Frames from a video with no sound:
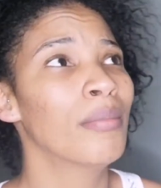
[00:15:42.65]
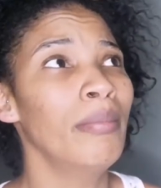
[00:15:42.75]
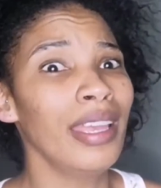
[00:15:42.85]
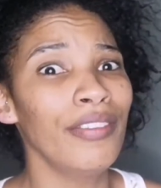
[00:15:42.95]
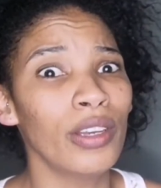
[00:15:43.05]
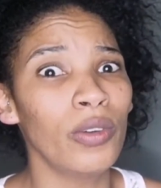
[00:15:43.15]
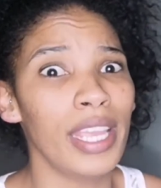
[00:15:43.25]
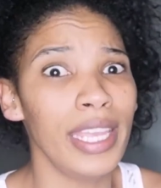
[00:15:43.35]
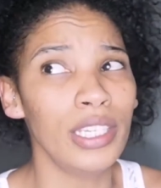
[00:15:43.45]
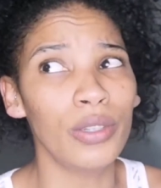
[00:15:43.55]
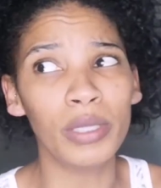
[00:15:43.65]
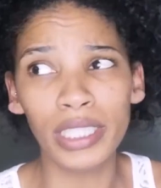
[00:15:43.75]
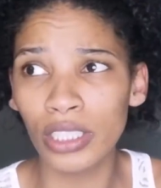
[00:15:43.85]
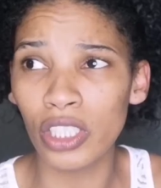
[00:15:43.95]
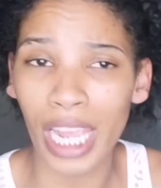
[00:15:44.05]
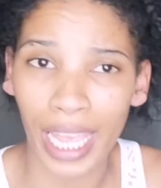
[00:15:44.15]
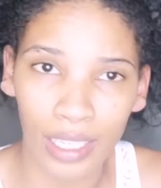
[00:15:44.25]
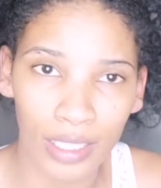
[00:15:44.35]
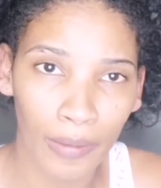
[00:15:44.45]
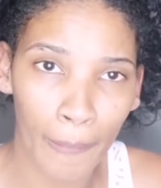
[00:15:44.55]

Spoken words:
my vote ain't doing jack.